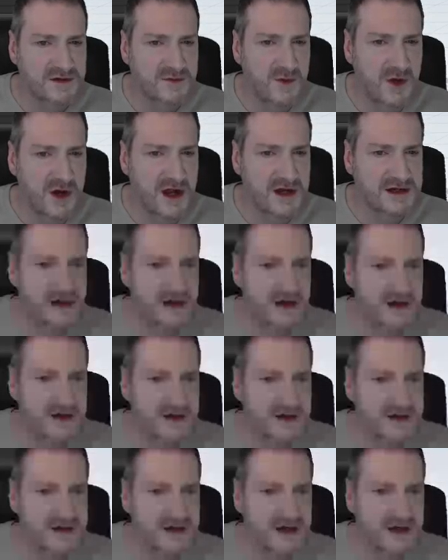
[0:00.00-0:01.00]
which is what I did.
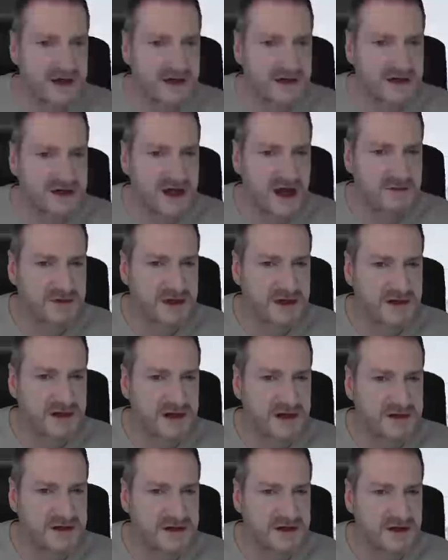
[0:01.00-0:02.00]
I just uh, shaped
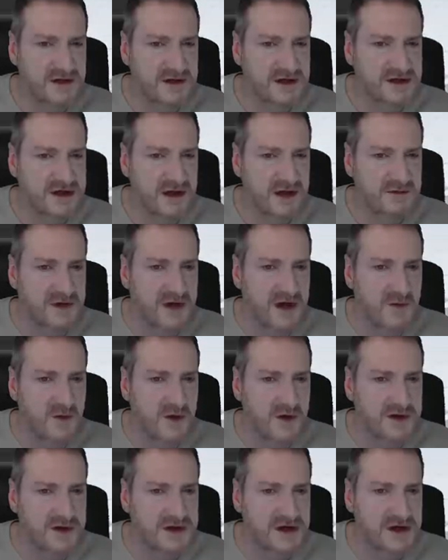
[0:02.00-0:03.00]
it into the shape that I
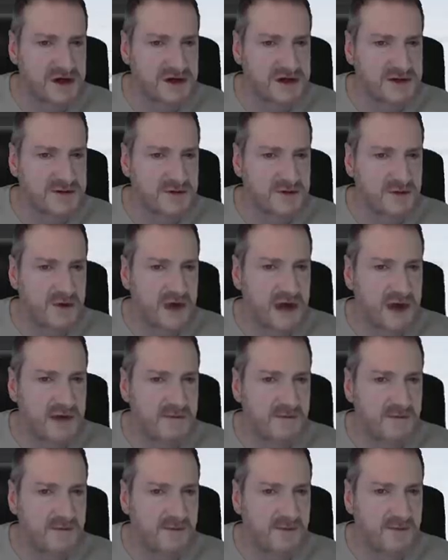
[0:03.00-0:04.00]
wanted to use for
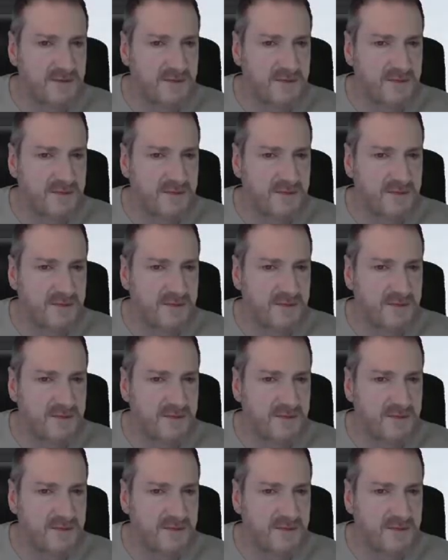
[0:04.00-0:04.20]
my